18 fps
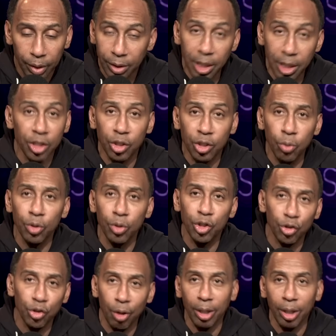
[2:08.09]
This dude
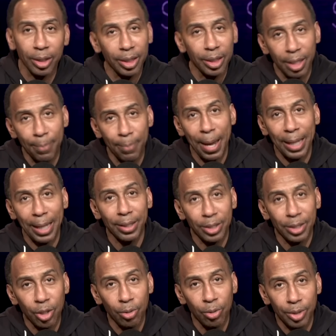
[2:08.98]
is struggling to get back
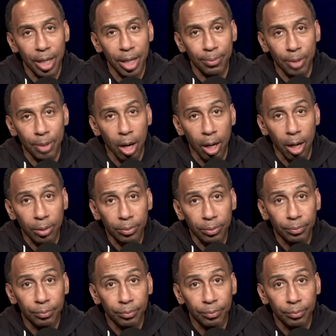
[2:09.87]
in his own damn car.